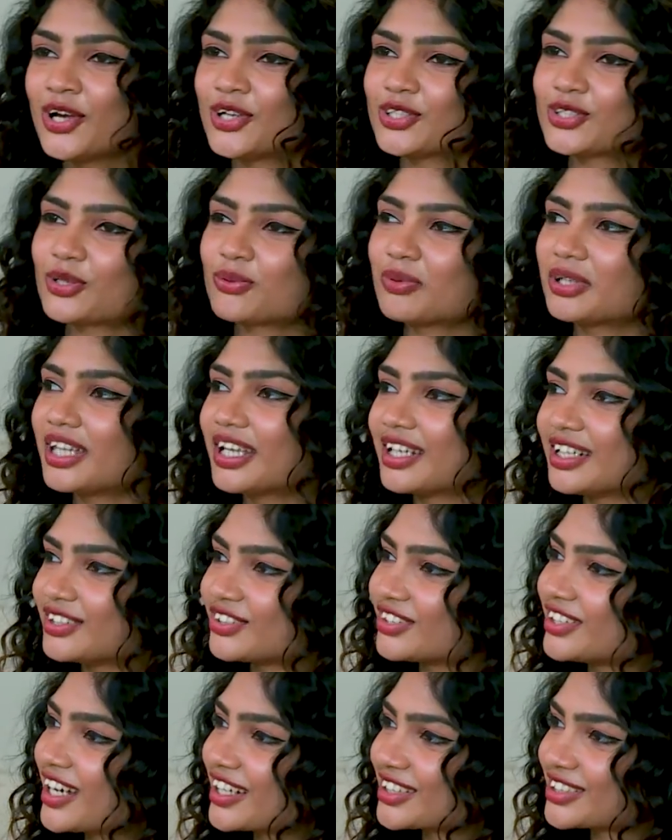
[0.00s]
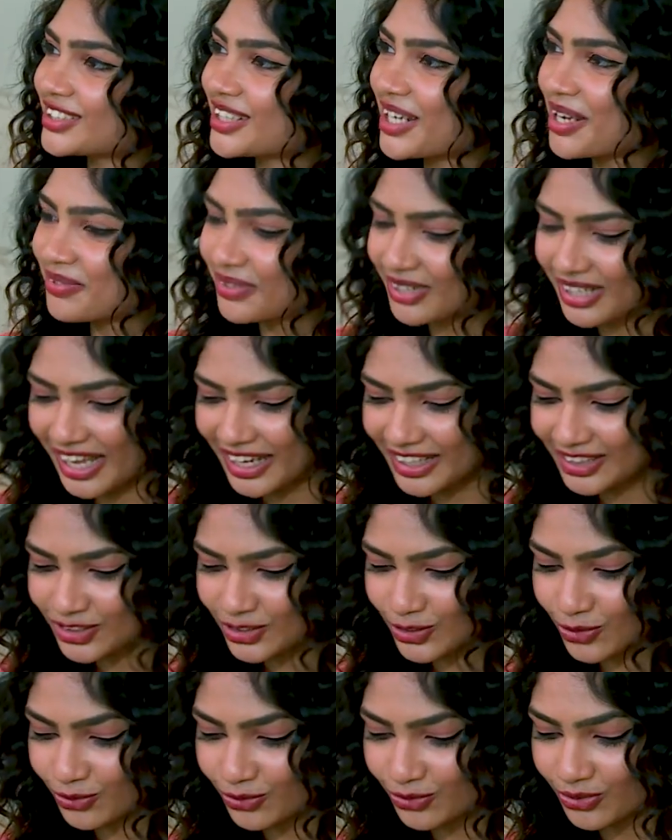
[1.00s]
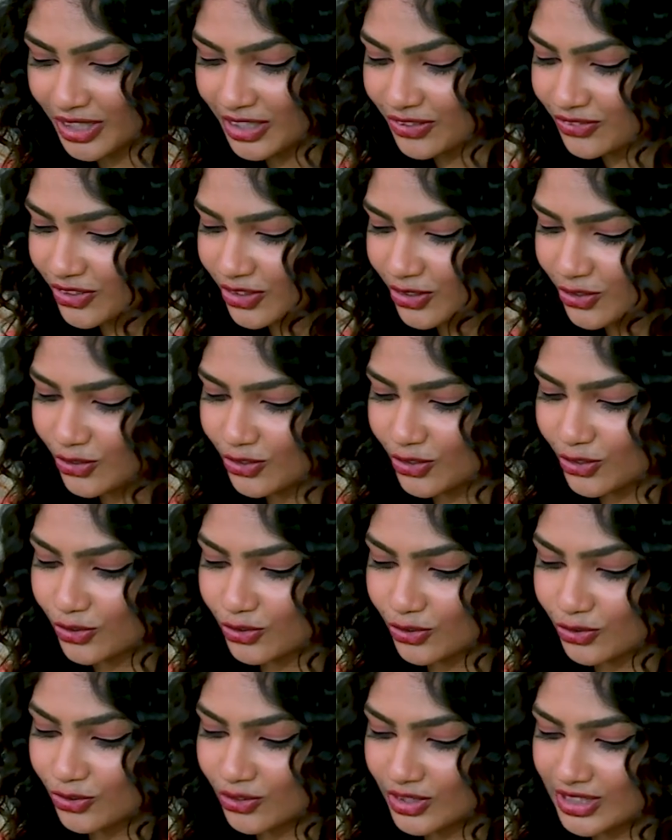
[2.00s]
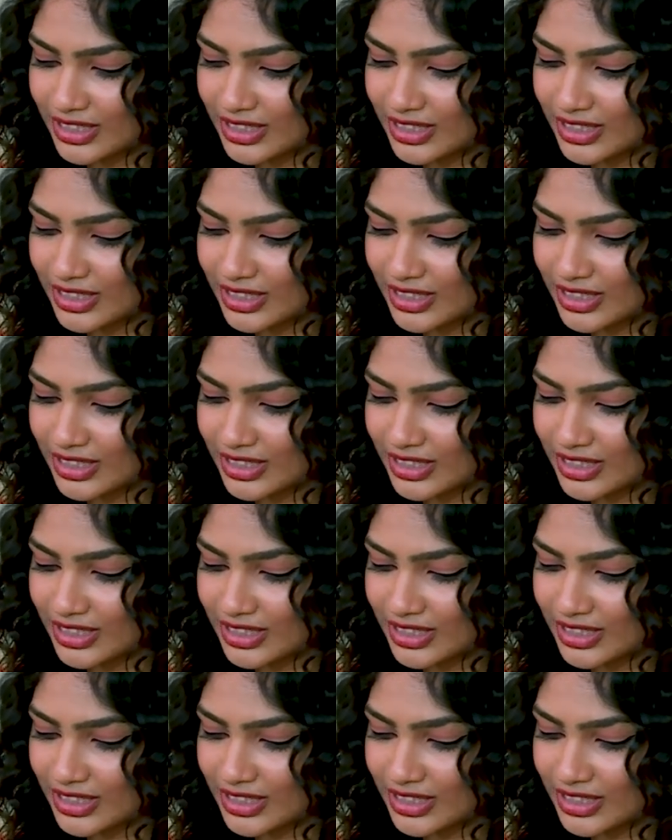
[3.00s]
So with that introduction, I would like to introduce you to